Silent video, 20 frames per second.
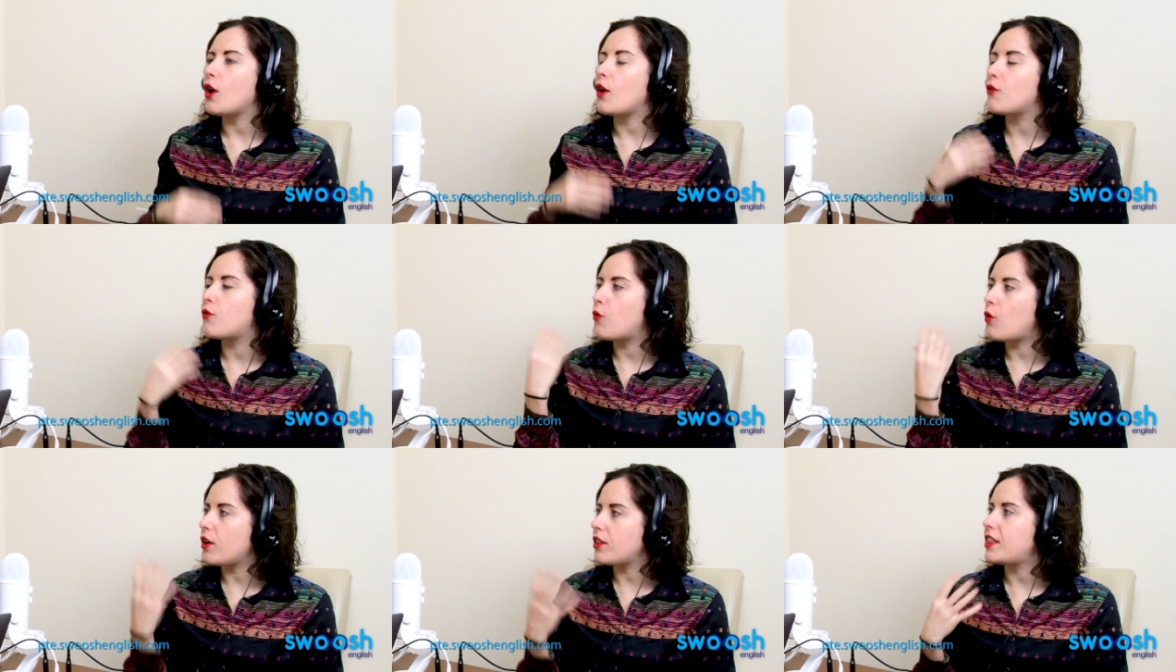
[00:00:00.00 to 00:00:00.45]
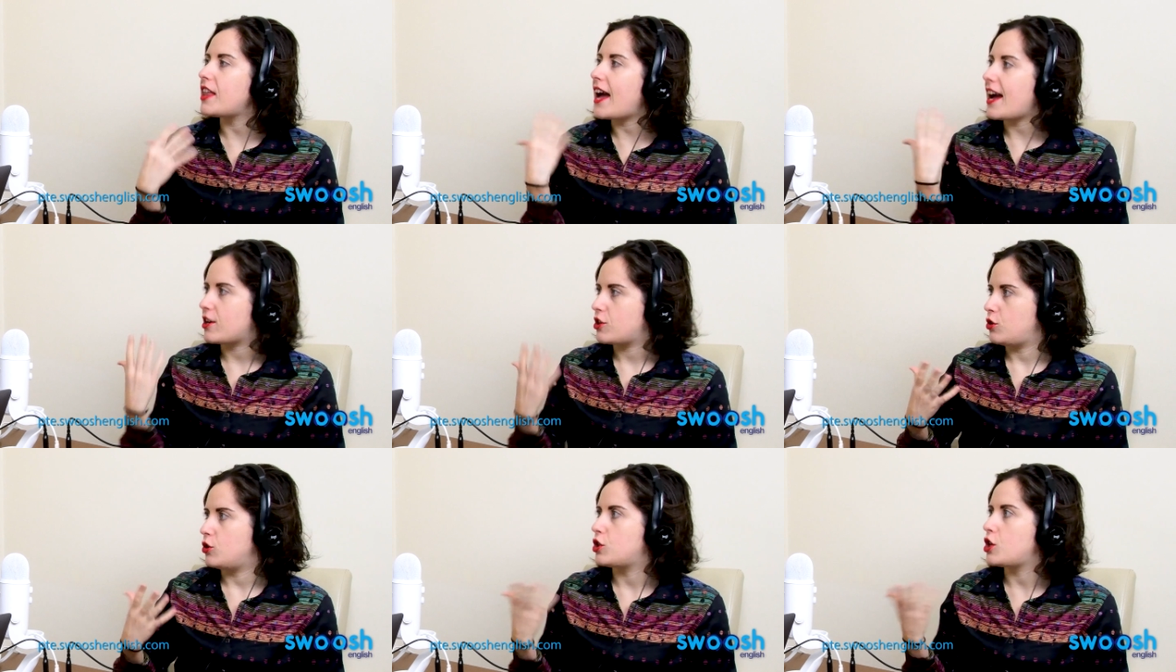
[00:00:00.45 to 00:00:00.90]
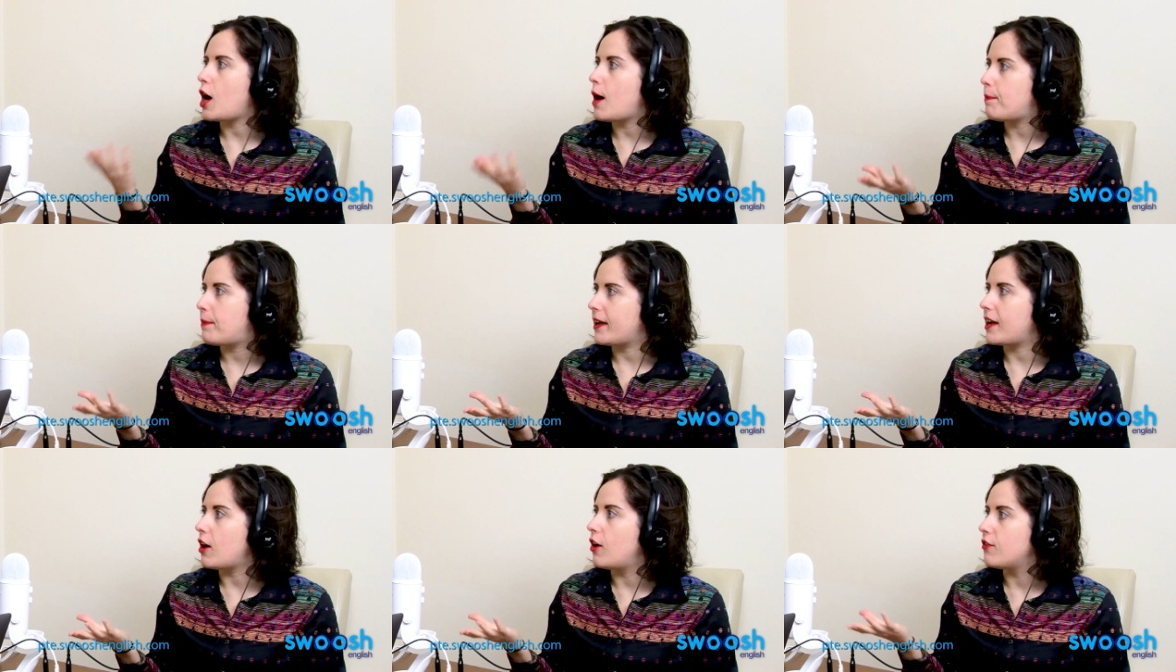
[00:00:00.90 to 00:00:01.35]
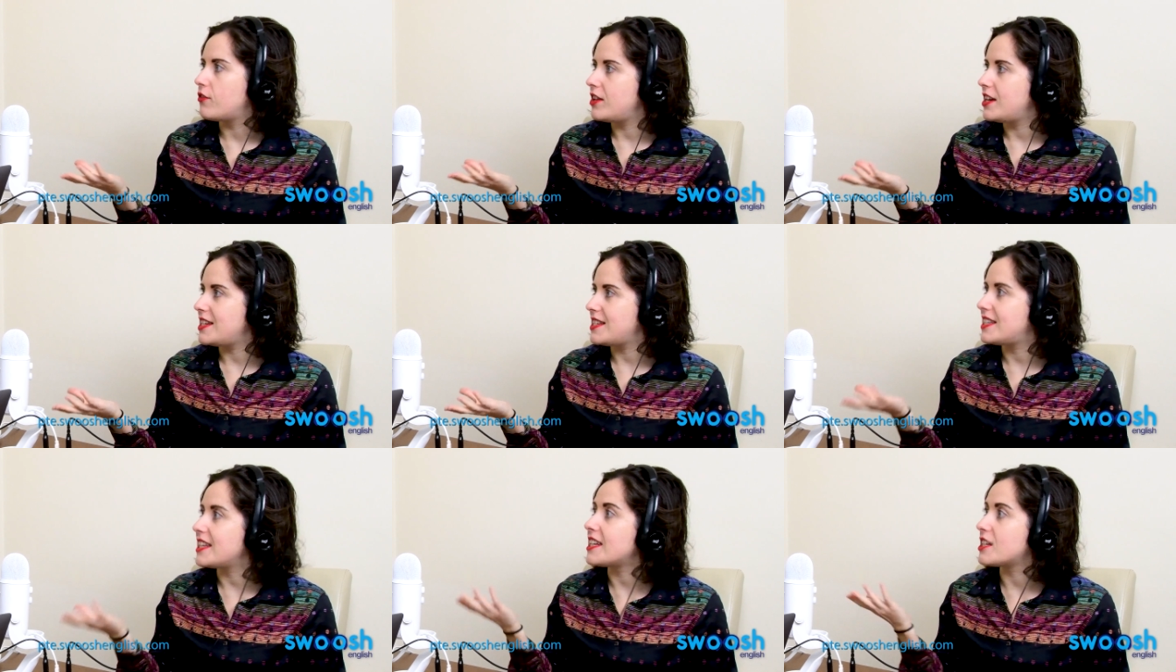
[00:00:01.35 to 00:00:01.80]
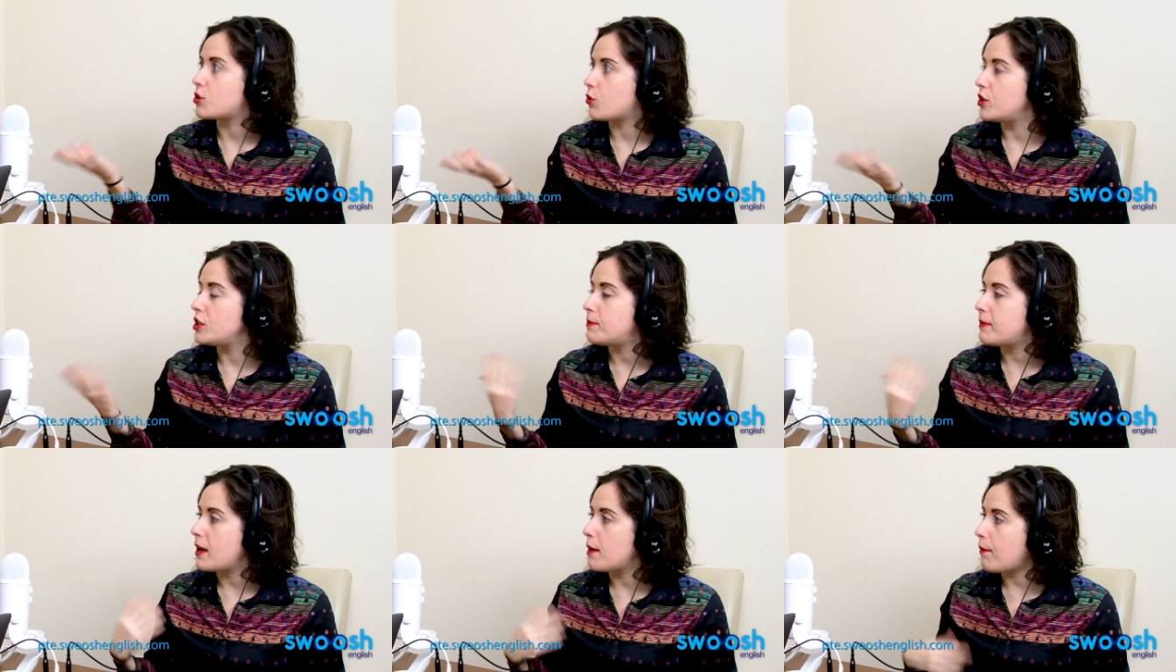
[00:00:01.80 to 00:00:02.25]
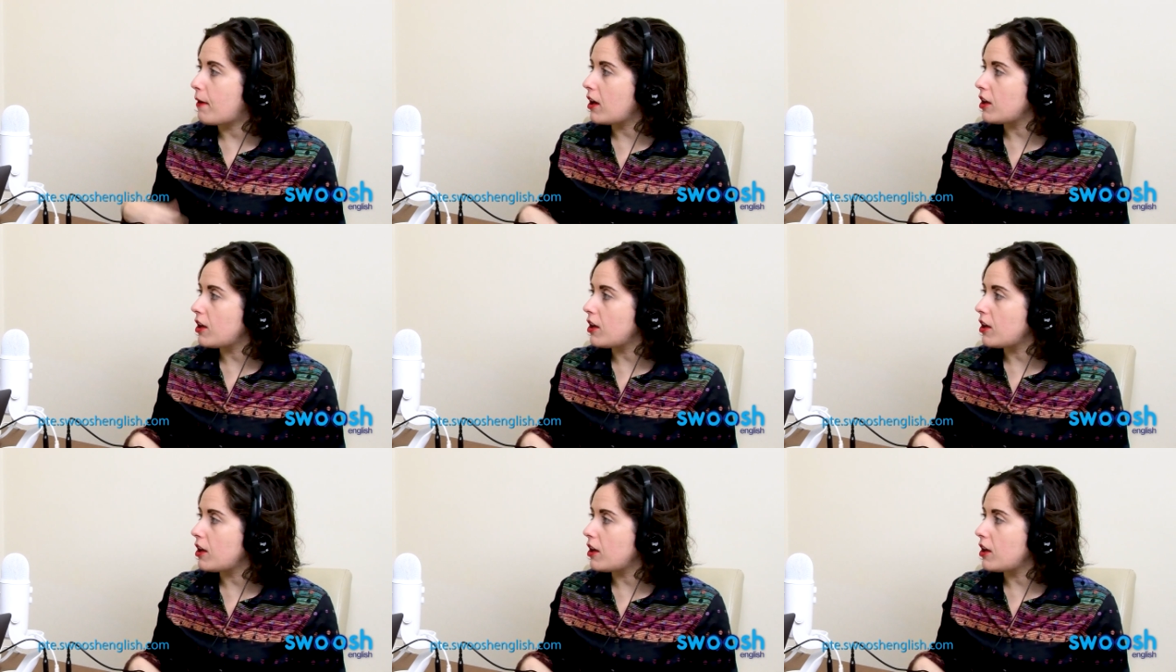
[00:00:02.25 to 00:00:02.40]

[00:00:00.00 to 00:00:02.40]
of what the actual topic of the listening is going to be about.